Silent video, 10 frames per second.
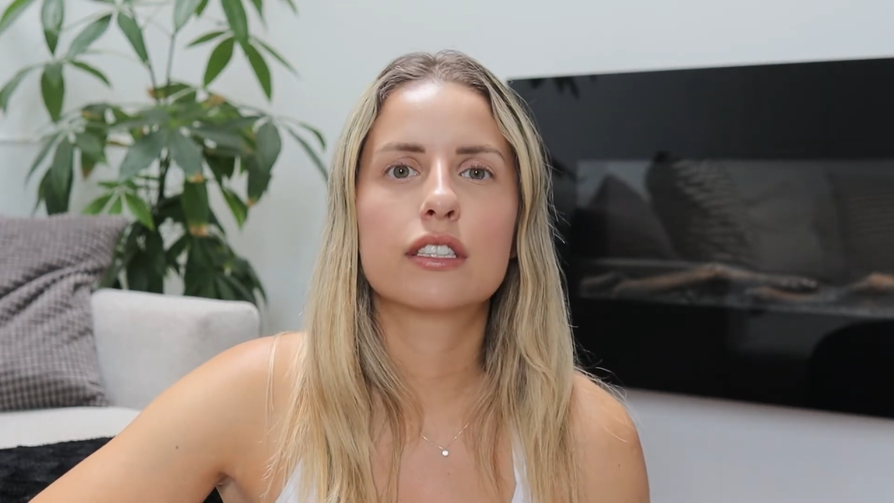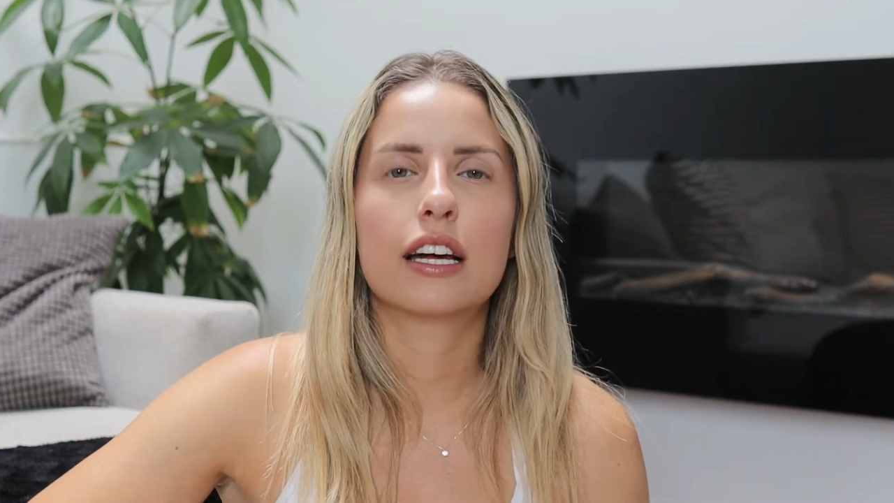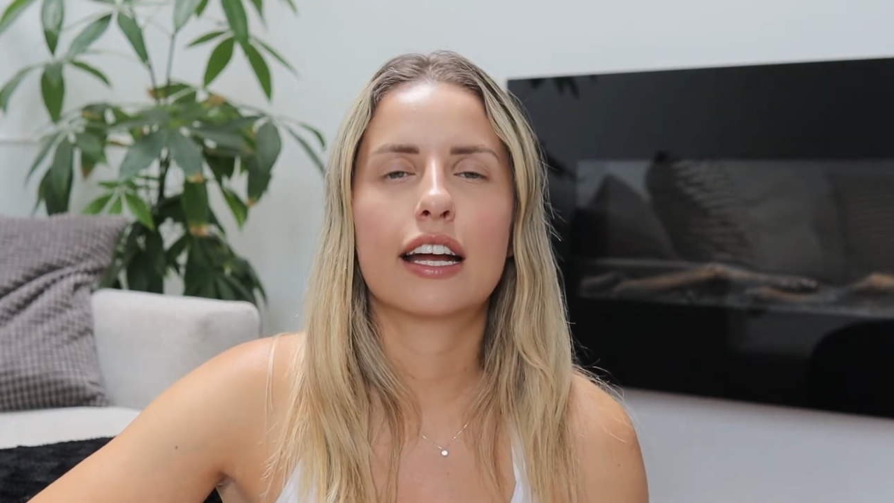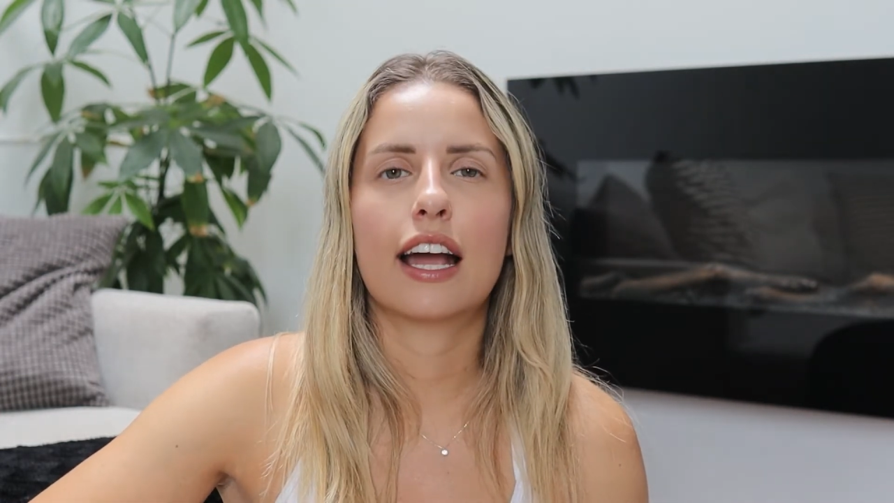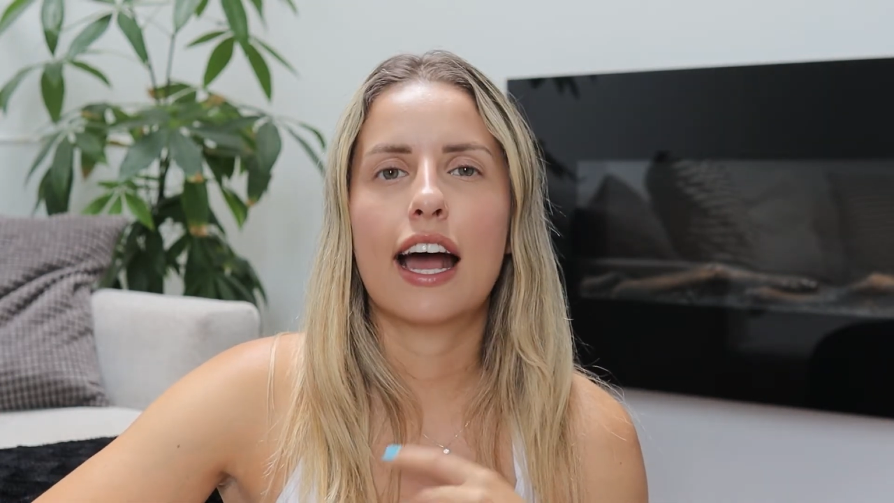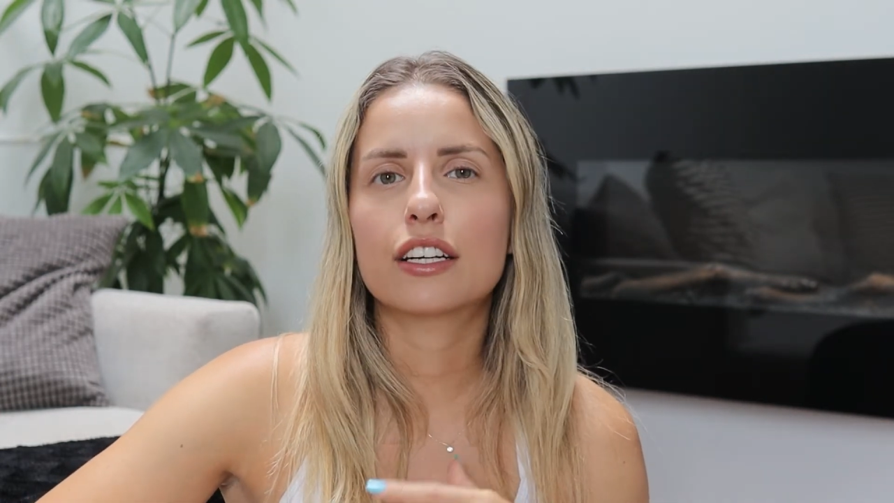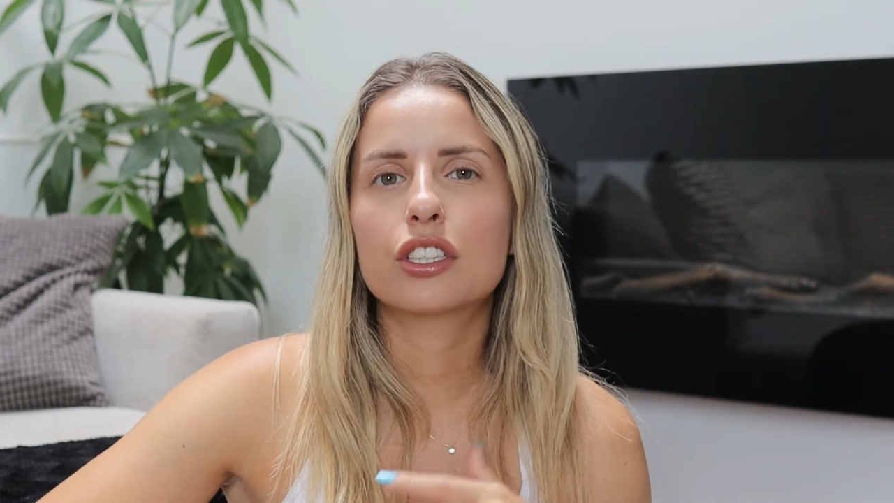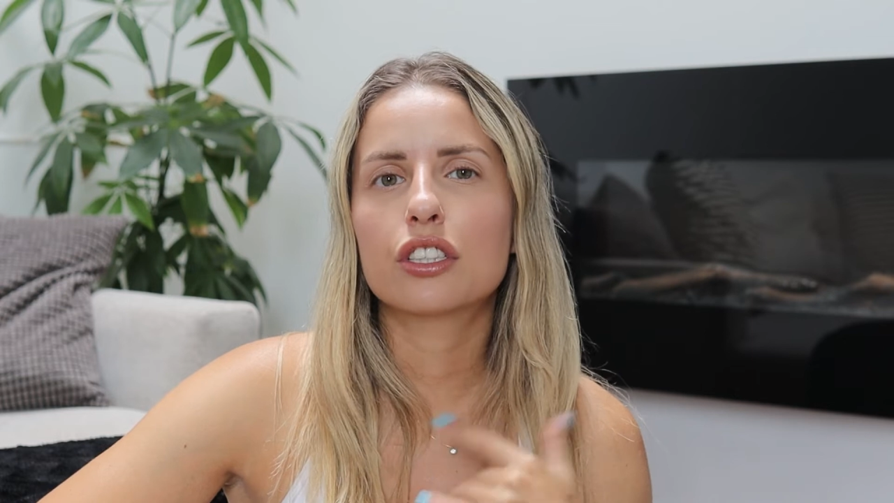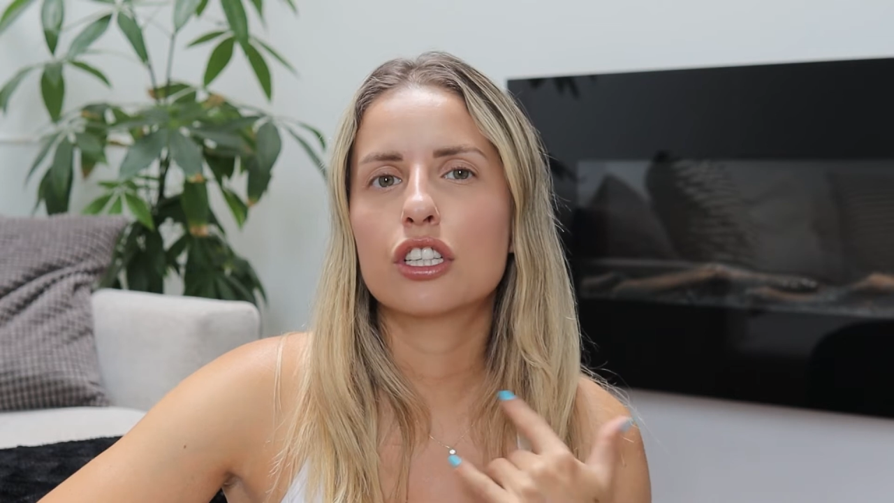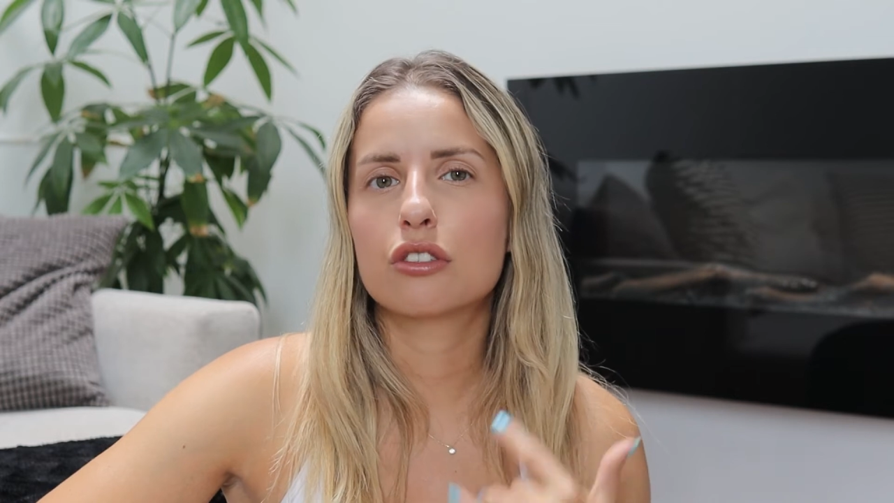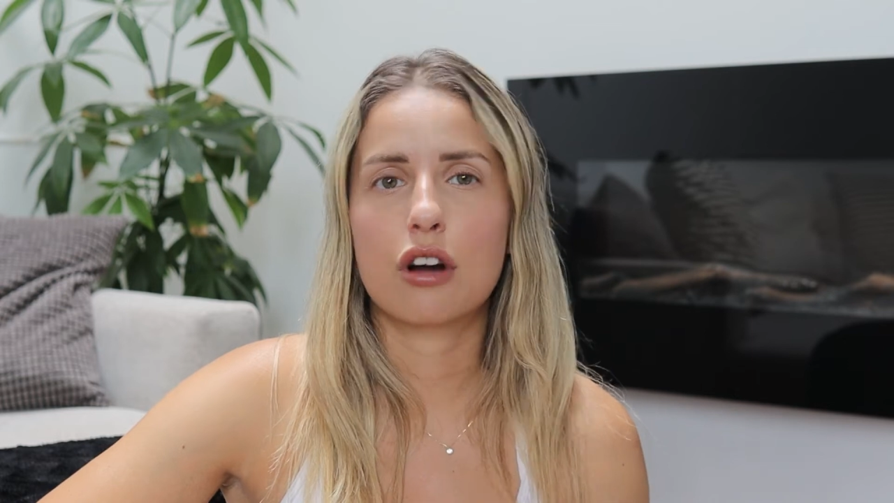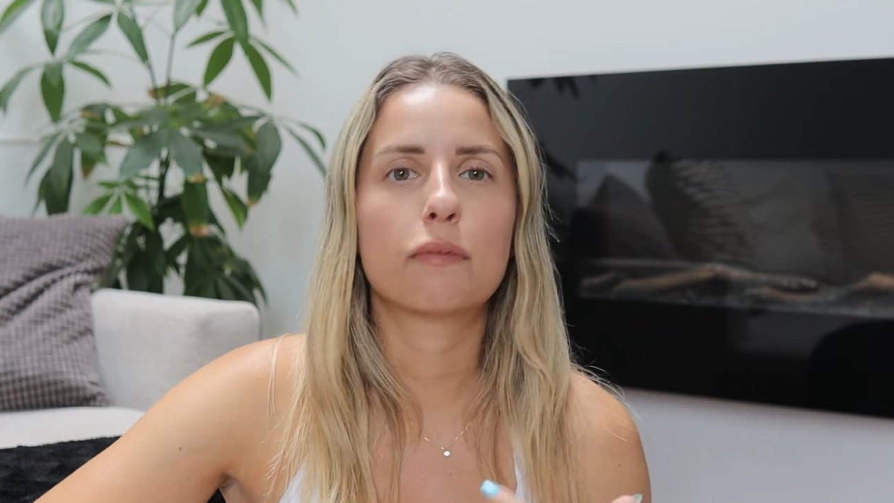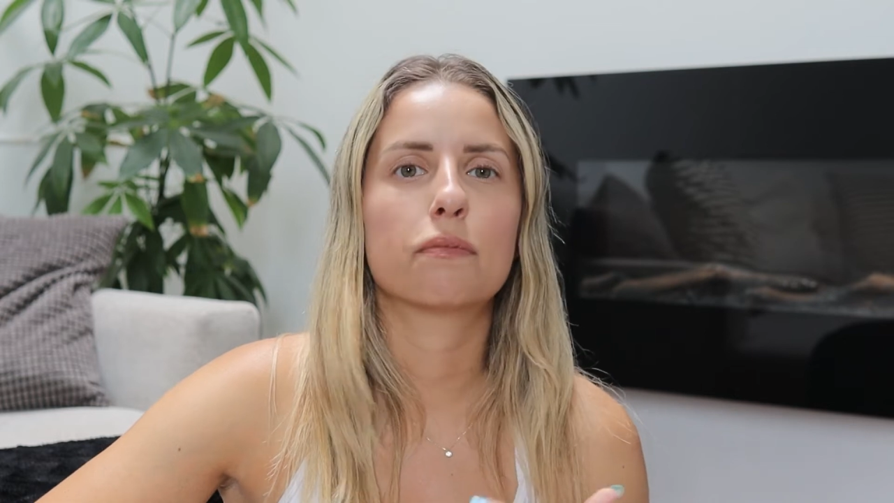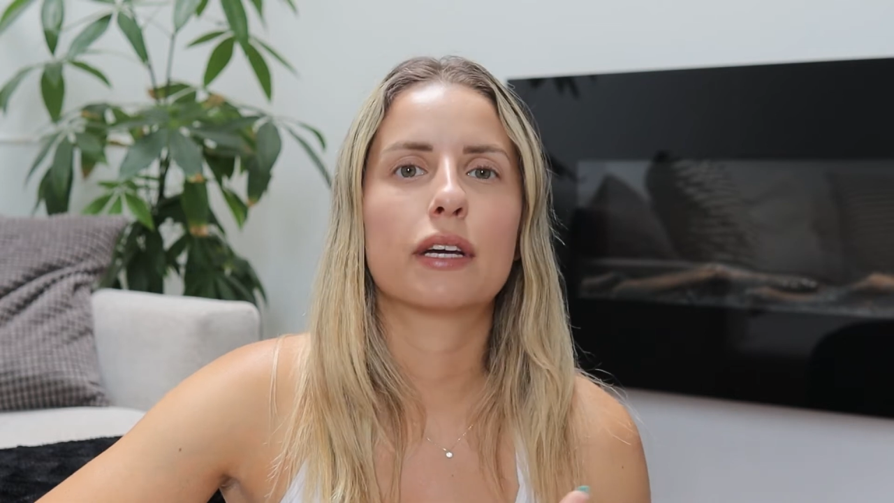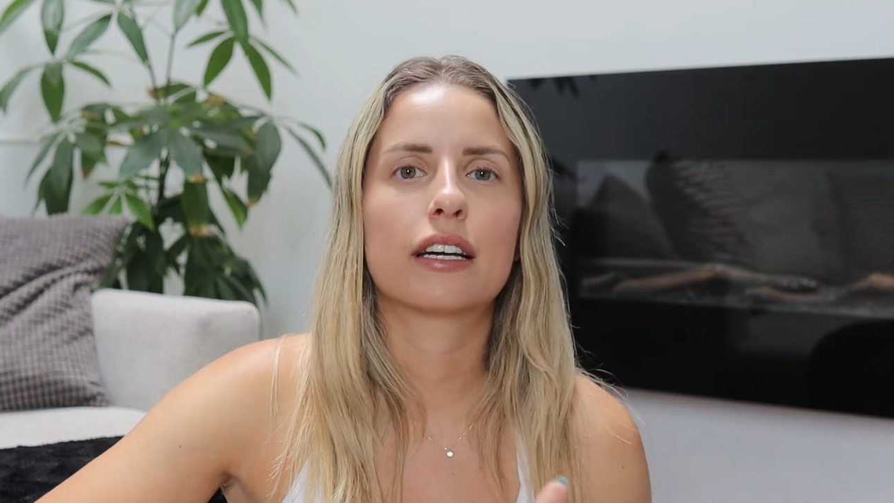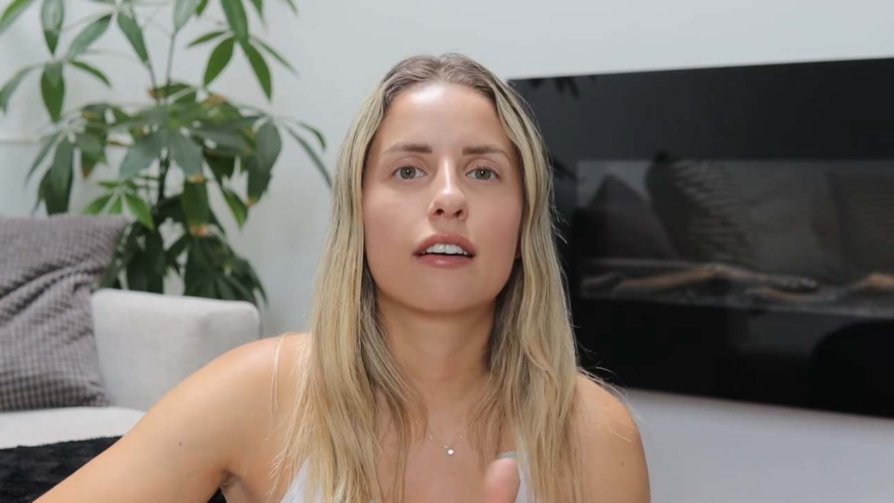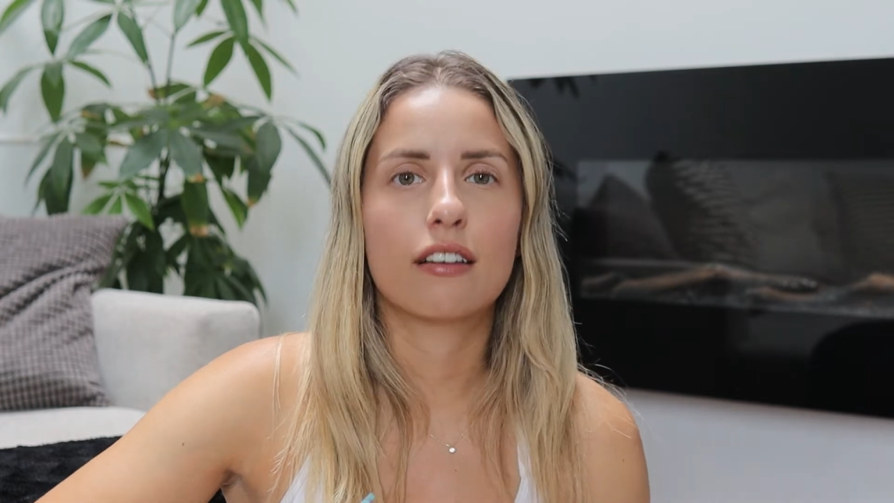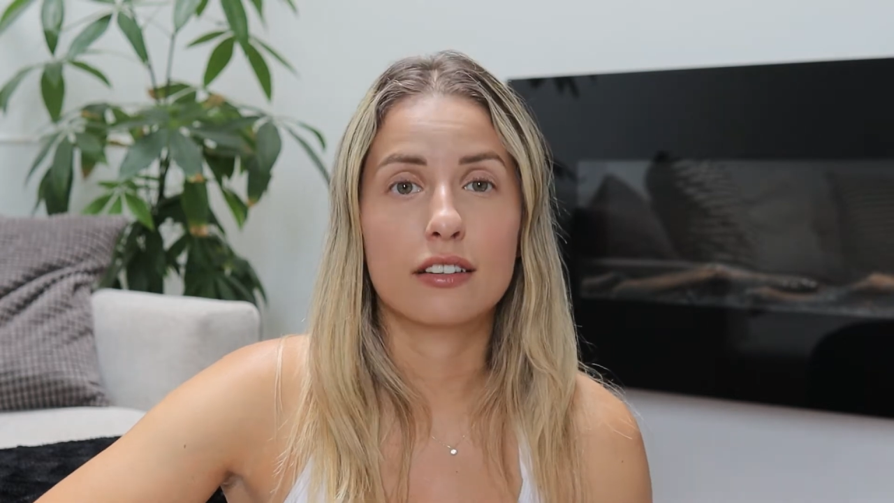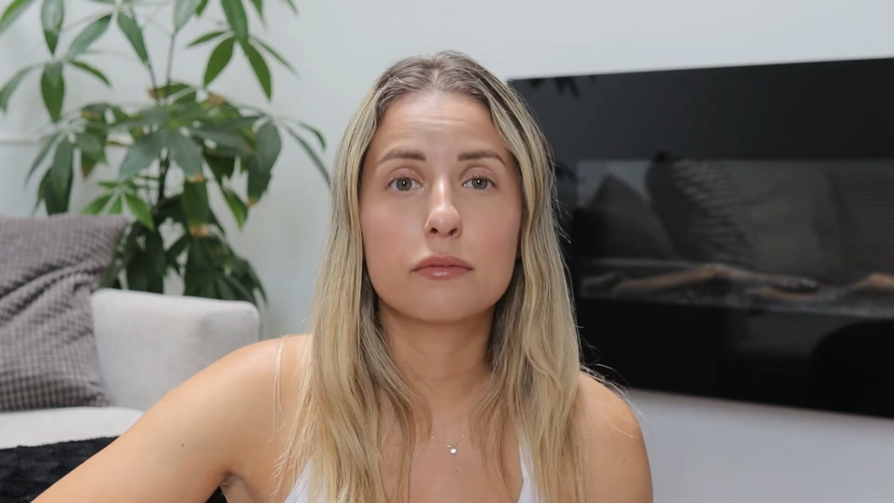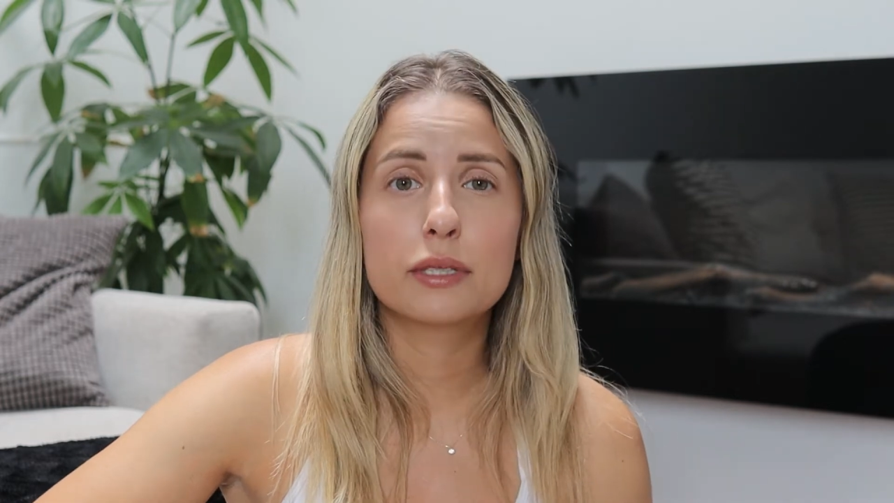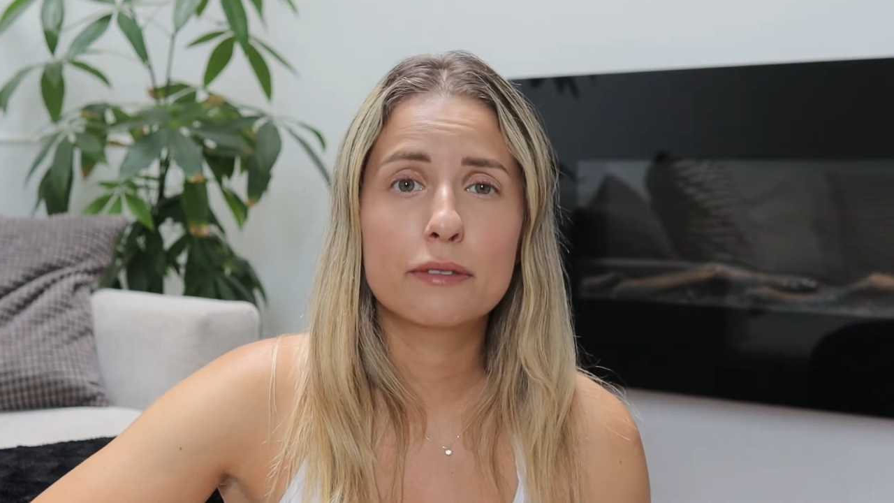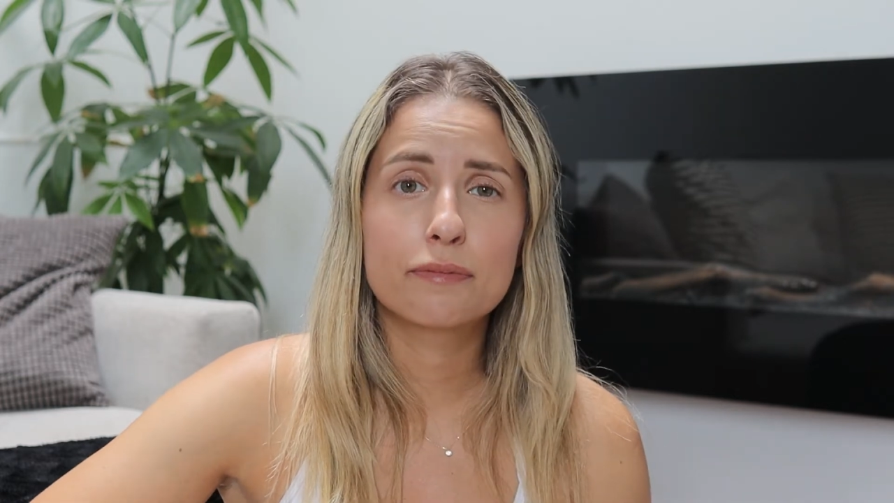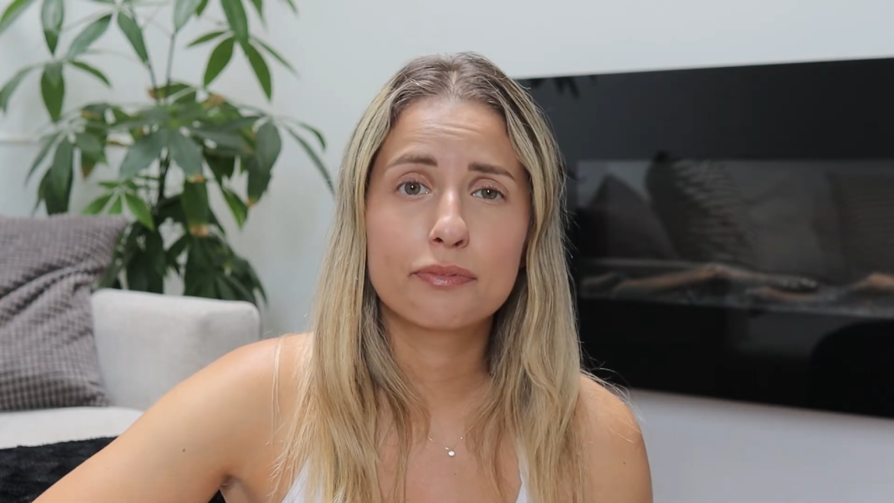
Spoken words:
that I actually dropped my carbs